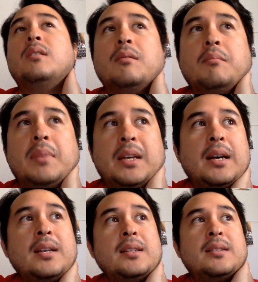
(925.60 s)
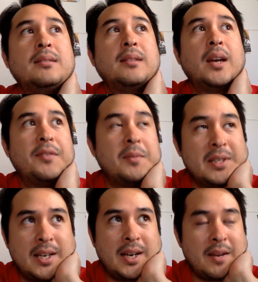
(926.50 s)
because everyone's
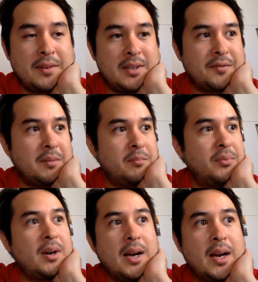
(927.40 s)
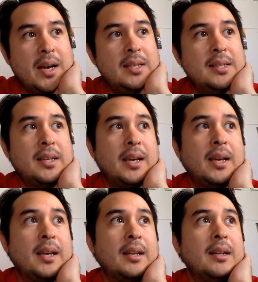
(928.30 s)
going to have a different price,
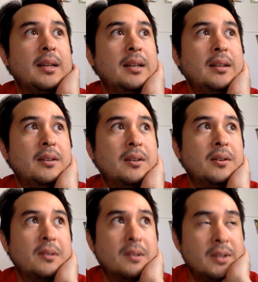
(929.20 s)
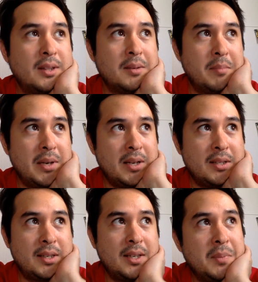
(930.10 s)
and the bill's
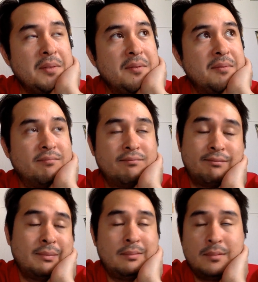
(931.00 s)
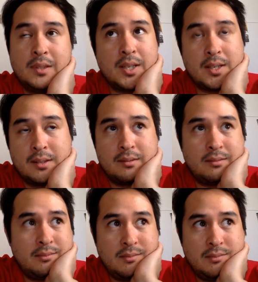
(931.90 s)
going to be just
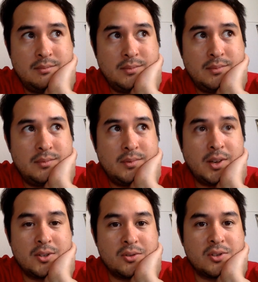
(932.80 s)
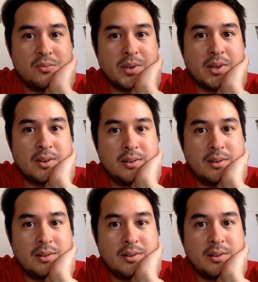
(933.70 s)
all sorts of weird.